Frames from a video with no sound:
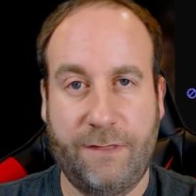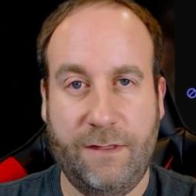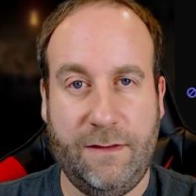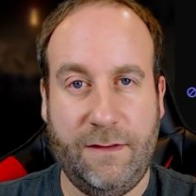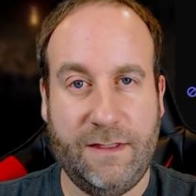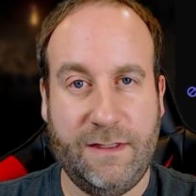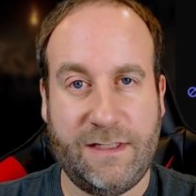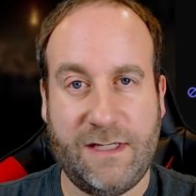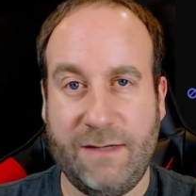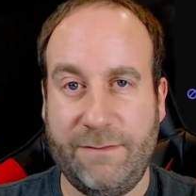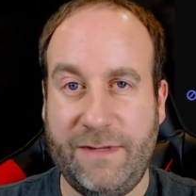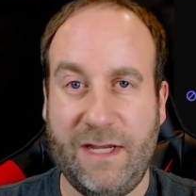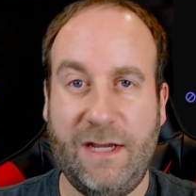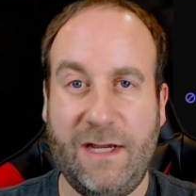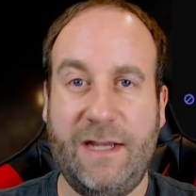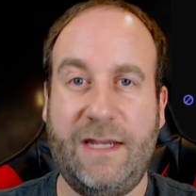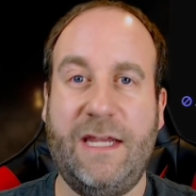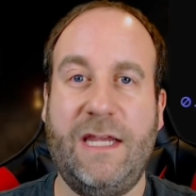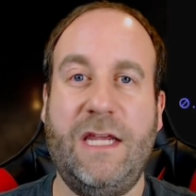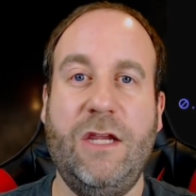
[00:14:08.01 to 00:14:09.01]
This can be a
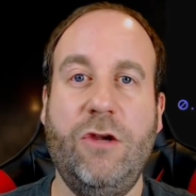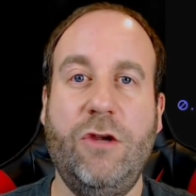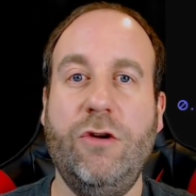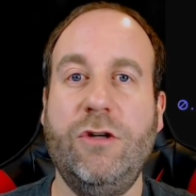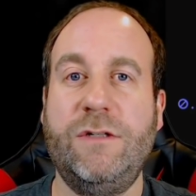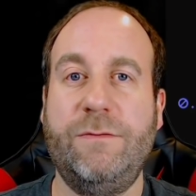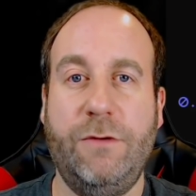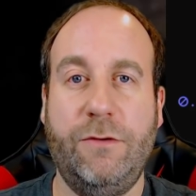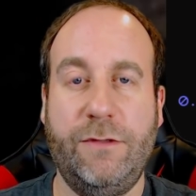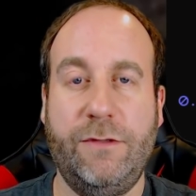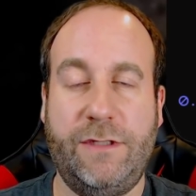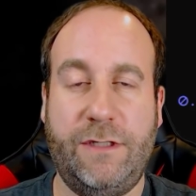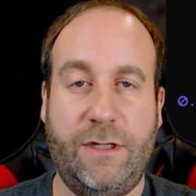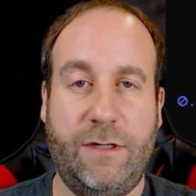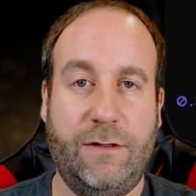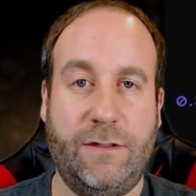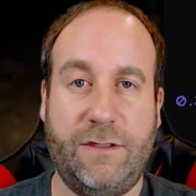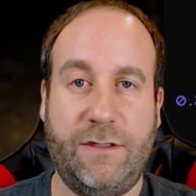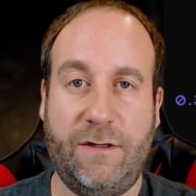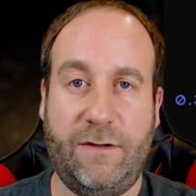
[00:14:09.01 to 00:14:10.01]
huge boost to
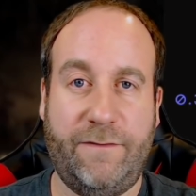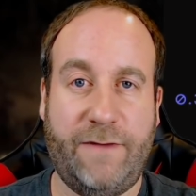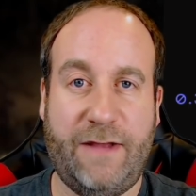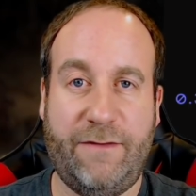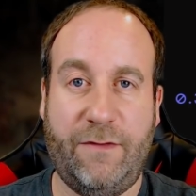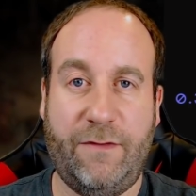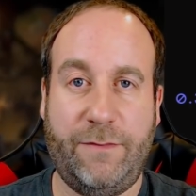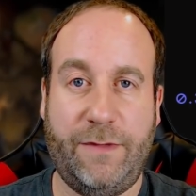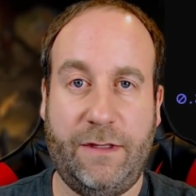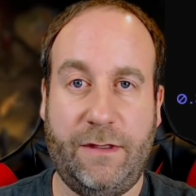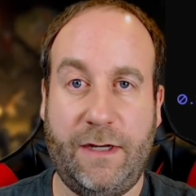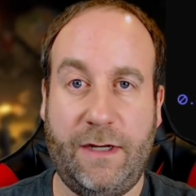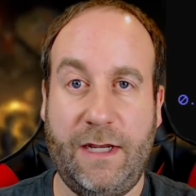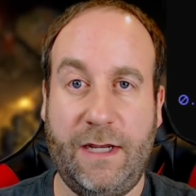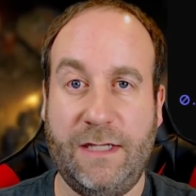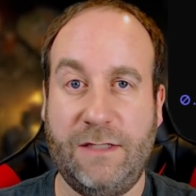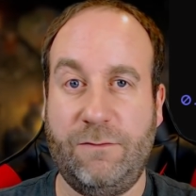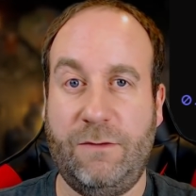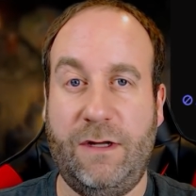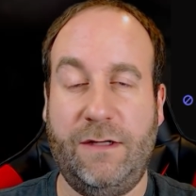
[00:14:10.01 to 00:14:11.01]
your survivability
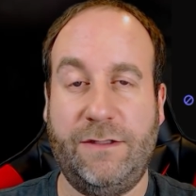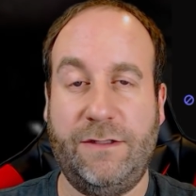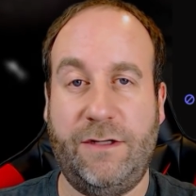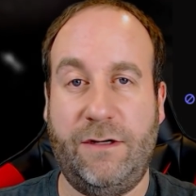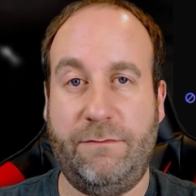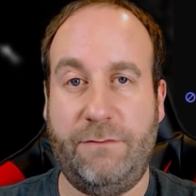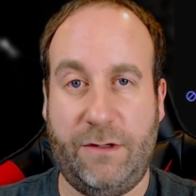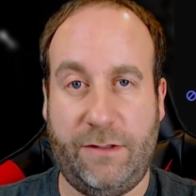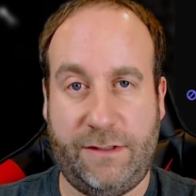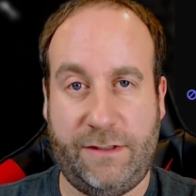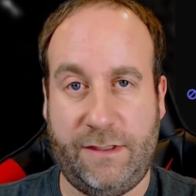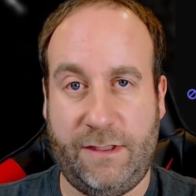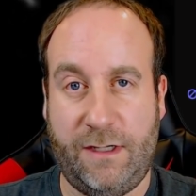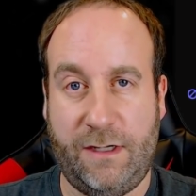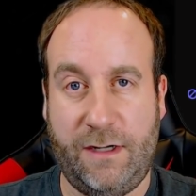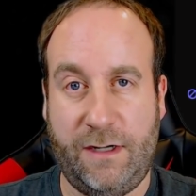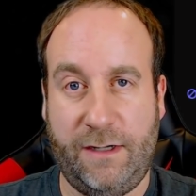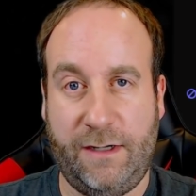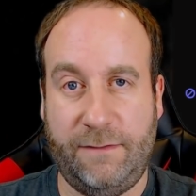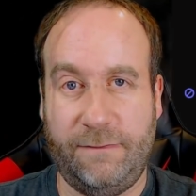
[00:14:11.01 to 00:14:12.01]
as well as your
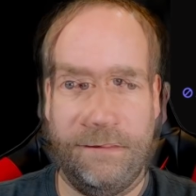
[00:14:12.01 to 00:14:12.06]
mercenary.